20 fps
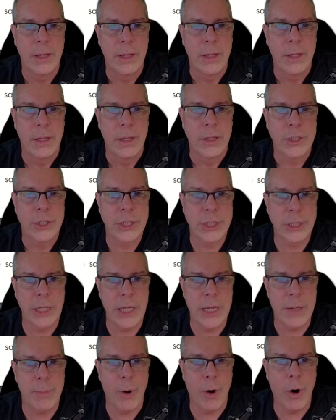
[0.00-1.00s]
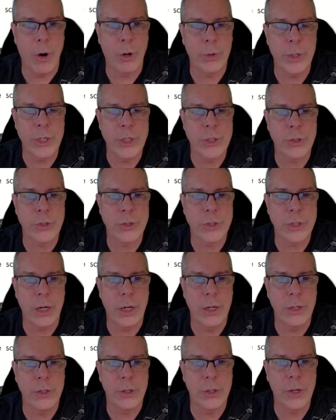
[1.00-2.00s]
Sleep. All creatures
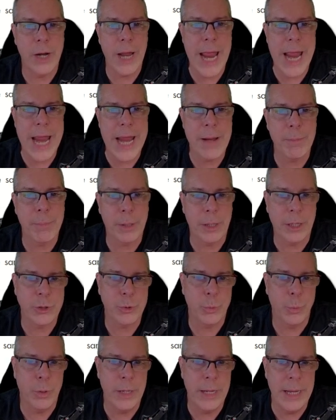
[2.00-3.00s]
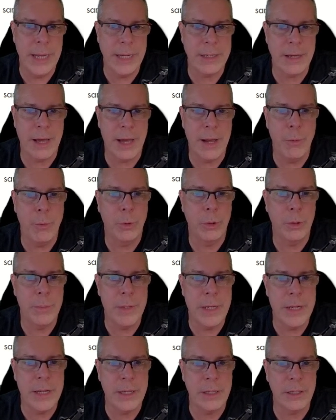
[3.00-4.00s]
under 8+1 hit die will
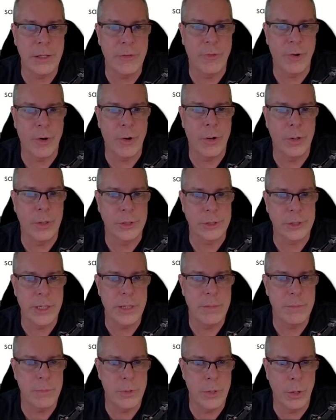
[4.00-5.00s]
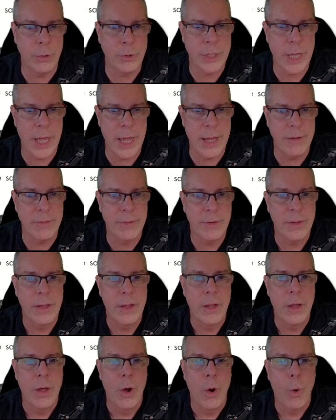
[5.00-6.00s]
immediately fall asleep. No save.
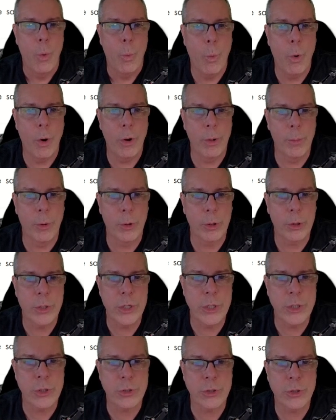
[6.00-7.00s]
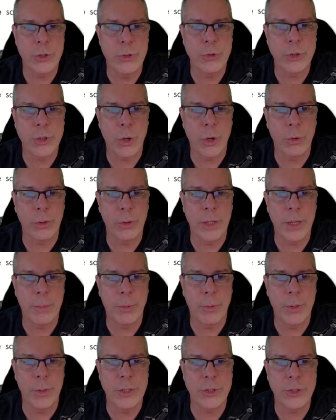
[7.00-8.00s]
One or more creatures whose total hit
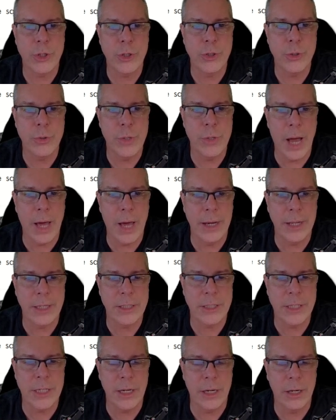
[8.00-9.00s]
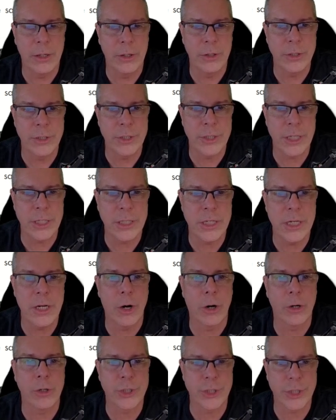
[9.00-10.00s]
points do not exceed 160
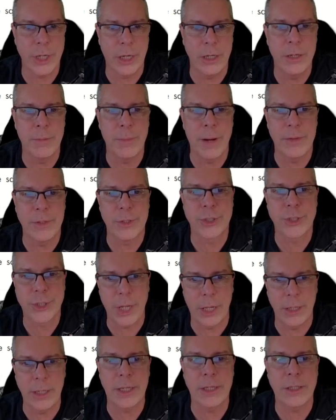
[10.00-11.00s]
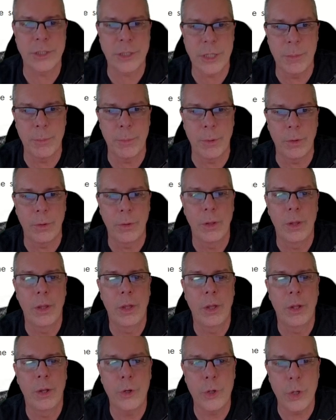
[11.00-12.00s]
are stunned by the stunning symbol.
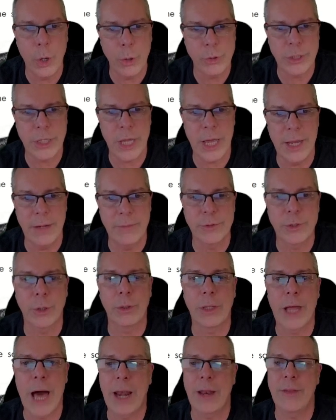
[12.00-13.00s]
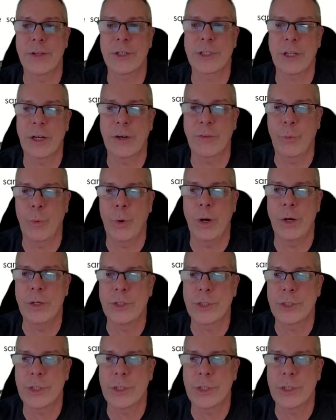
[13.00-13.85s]
No save. So a lot of this stuff was